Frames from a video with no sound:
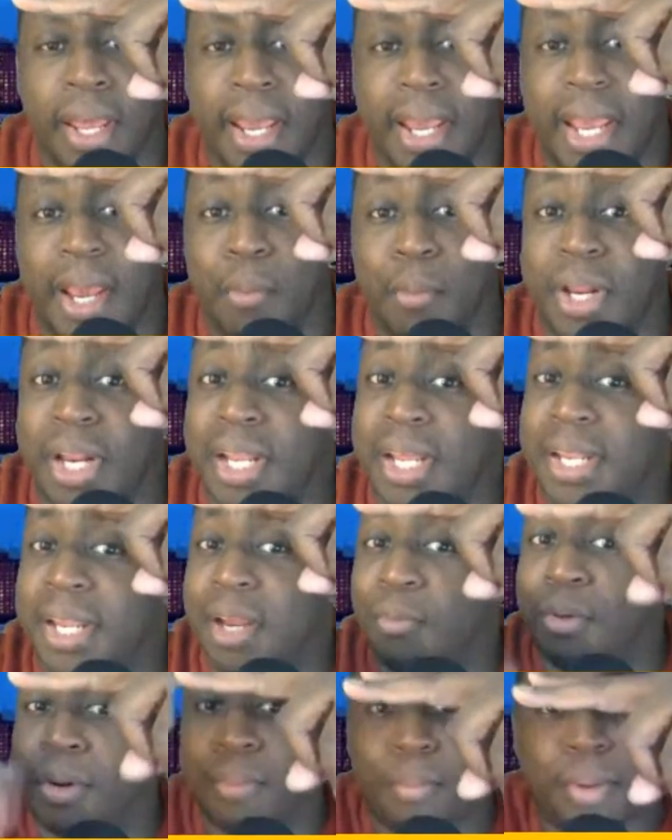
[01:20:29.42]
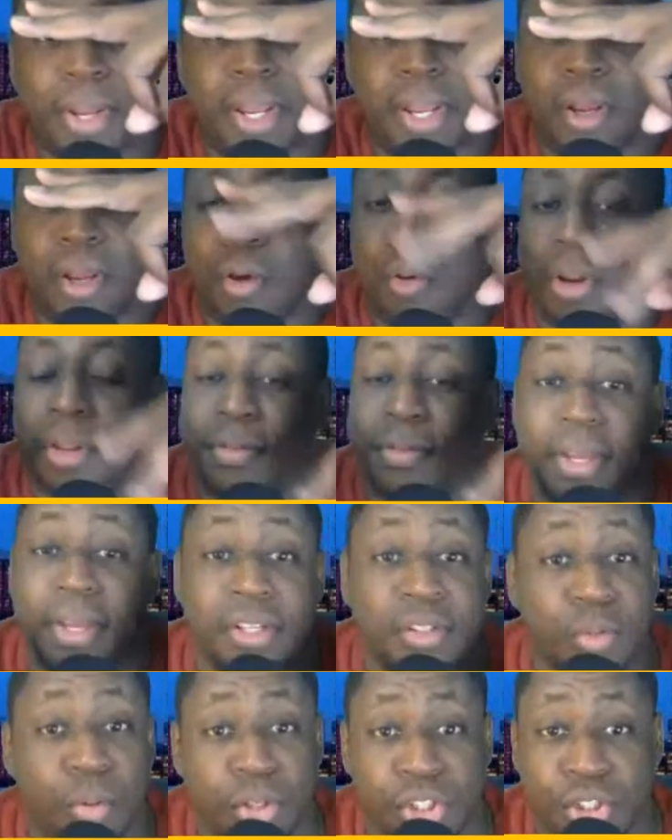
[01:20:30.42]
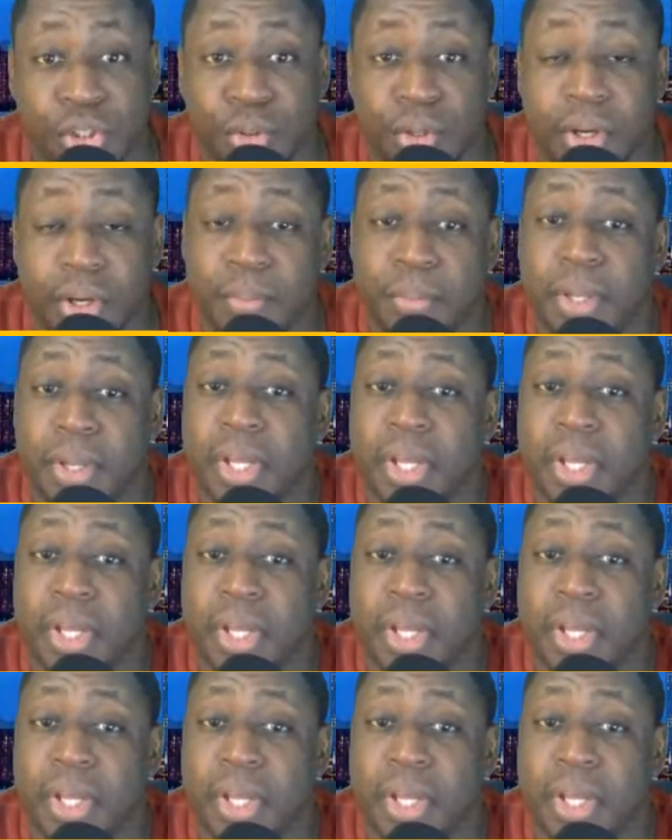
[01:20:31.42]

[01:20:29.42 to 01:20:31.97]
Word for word: and when they let that rubber band go, that thing is going to shoot up.